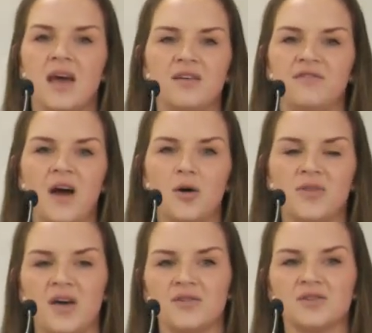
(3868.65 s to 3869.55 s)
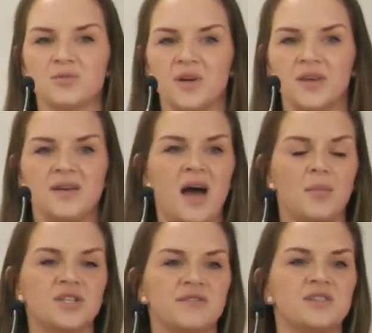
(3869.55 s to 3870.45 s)
and found that there's really
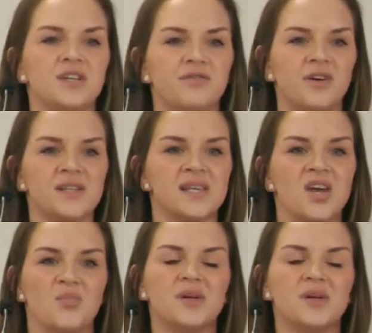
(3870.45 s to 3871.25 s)
not much of a difference.